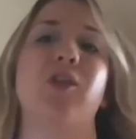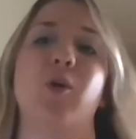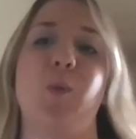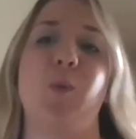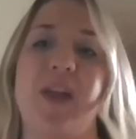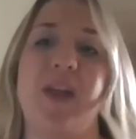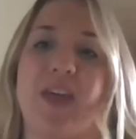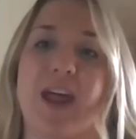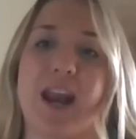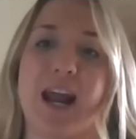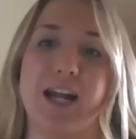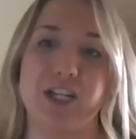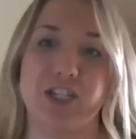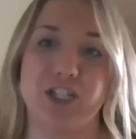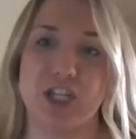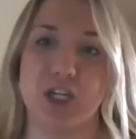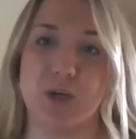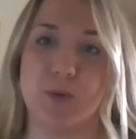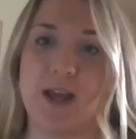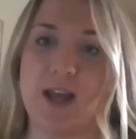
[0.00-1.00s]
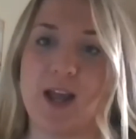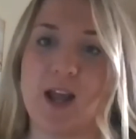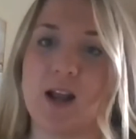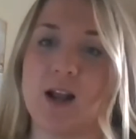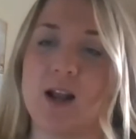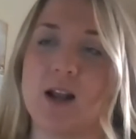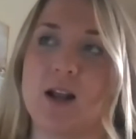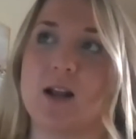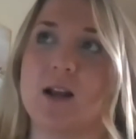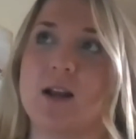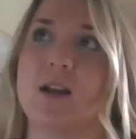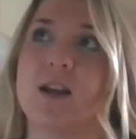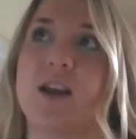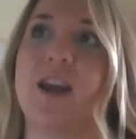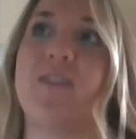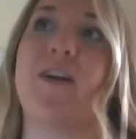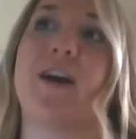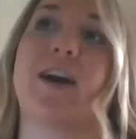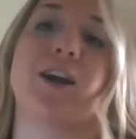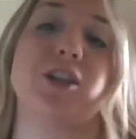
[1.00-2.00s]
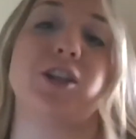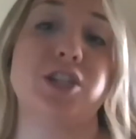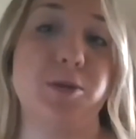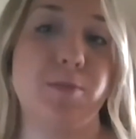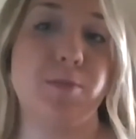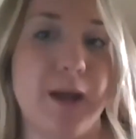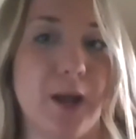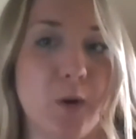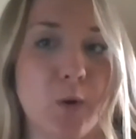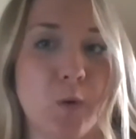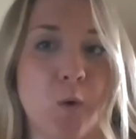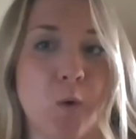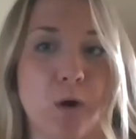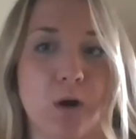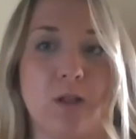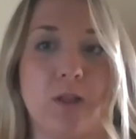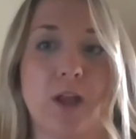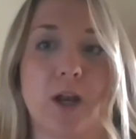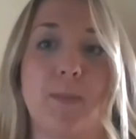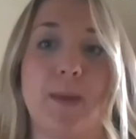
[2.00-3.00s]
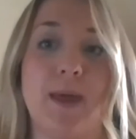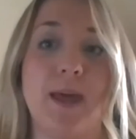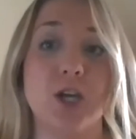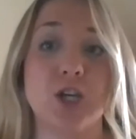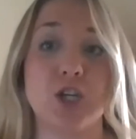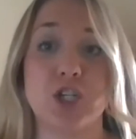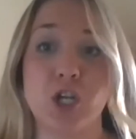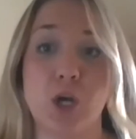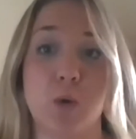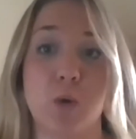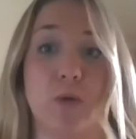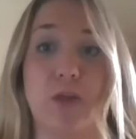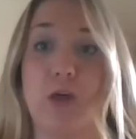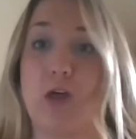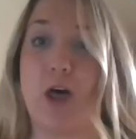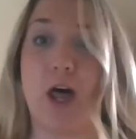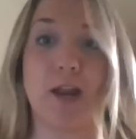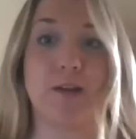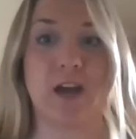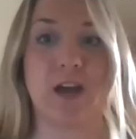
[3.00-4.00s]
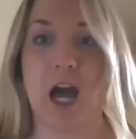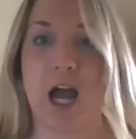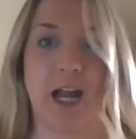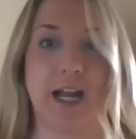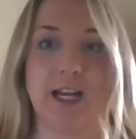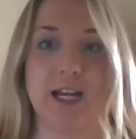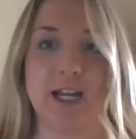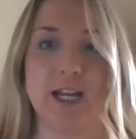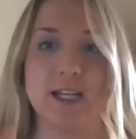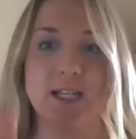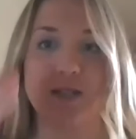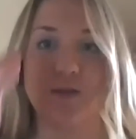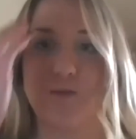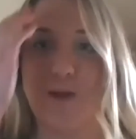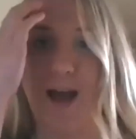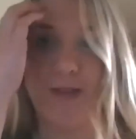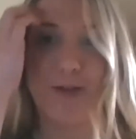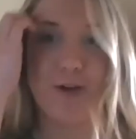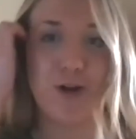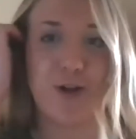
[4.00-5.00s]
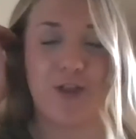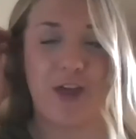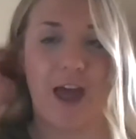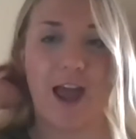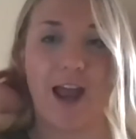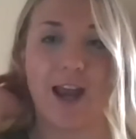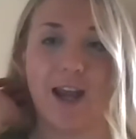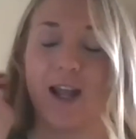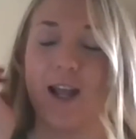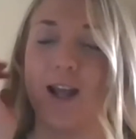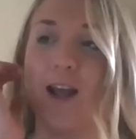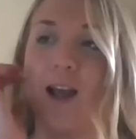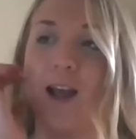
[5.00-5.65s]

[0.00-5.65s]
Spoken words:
the way that I do it, if I can toot my own horn a little bit, is shown with a lot of kindness rather than